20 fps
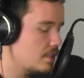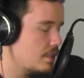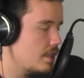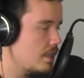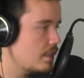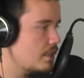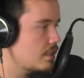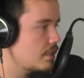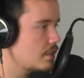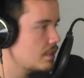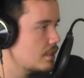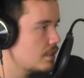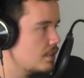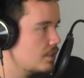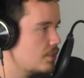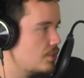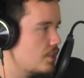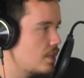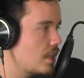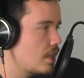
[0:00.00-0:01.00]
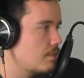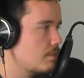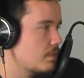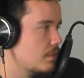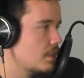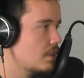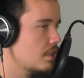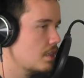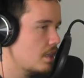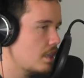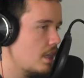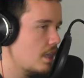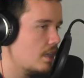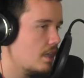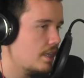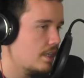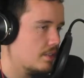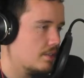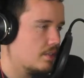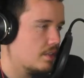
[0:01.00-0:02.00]
did. Good job. All
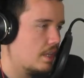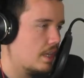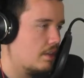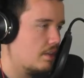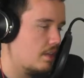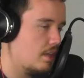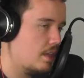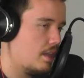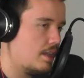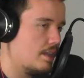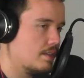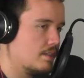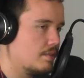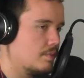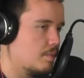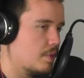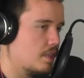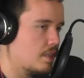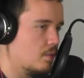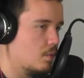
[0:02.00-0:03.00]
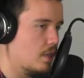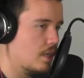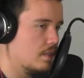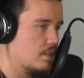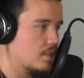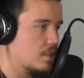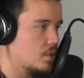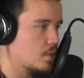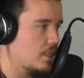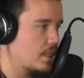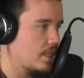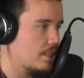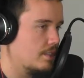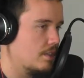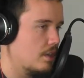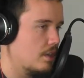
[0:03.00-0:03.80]
right, so how are you guys? It's been a while since we last